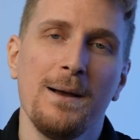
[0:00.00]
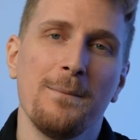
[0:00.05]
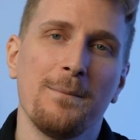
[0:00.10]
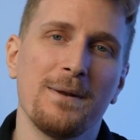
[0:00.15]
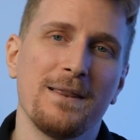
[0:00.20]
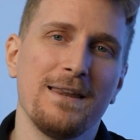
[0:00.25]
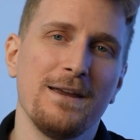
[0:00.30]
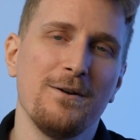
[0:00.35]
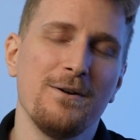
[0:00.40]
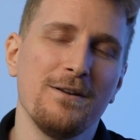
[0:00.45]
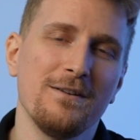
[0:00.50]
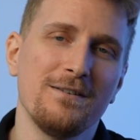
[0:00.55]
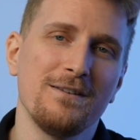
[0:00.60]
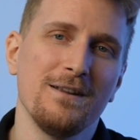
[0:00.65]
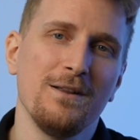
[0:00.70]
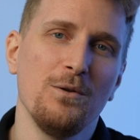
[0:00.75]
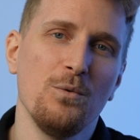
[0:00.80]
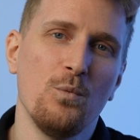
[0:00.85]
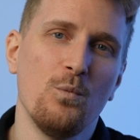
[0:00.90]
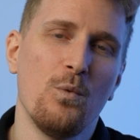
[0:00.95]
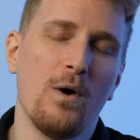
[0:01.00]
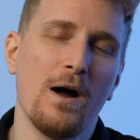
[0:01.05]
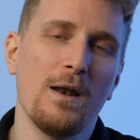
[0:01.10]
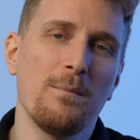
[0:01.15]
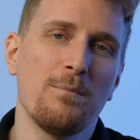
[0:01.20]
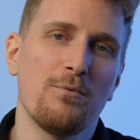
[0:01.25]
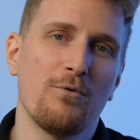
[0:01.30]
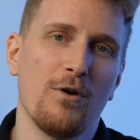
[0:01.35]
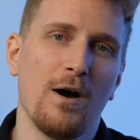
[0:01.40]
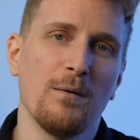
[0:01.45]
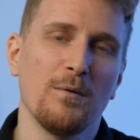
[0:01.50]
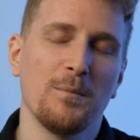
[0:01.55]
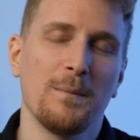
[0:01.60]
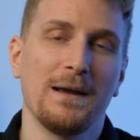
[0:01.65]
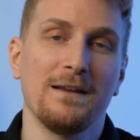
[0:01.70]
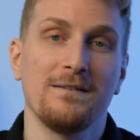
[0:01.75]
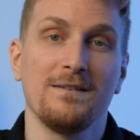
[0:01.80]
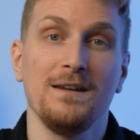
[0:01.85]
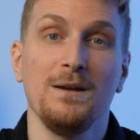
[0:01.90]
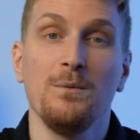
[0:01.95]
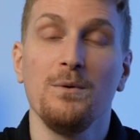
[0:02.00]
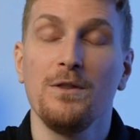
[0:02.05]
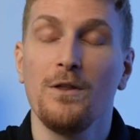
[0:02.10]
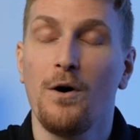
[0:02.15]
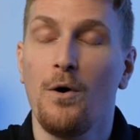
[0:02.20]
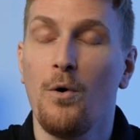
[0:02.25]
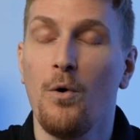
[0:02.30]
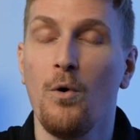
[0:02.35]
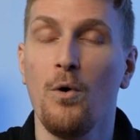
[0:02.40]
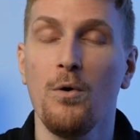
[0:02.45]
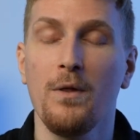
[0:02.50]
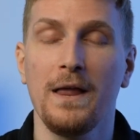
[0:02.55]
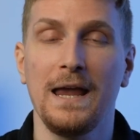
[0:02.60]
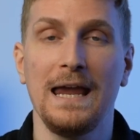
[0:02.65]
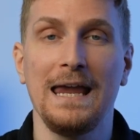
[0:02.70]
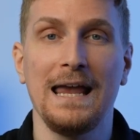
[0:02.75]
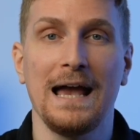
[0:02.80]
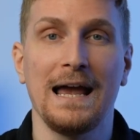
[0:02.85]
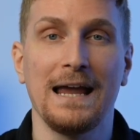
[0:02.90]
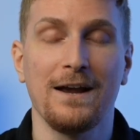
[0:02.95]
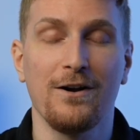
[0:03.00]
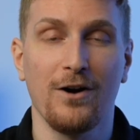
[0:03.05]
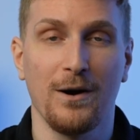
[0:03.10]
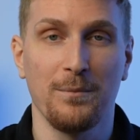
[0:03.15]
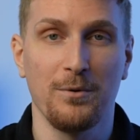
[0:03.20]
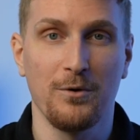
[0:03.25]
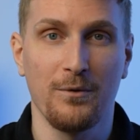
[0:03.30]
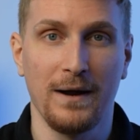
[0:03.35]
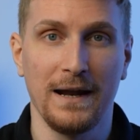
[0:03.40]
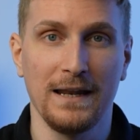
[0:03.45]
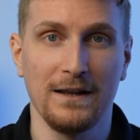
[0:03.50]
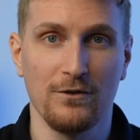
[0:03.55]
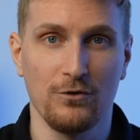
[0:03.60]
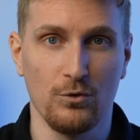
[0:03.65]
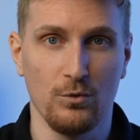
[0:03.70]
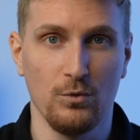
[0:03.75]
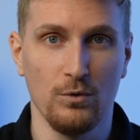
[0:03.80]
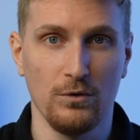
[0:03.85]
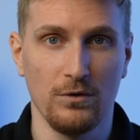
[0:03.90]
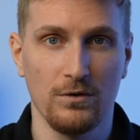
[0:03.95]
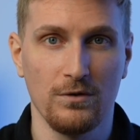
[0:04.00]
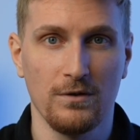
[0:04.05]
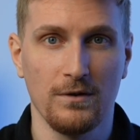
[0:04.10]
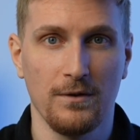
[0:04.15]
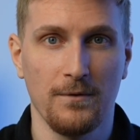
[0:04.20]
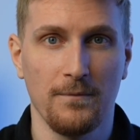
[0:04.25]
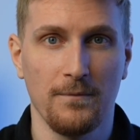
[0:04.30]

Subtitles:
But there is still one problem I see with all AI copywriting tools.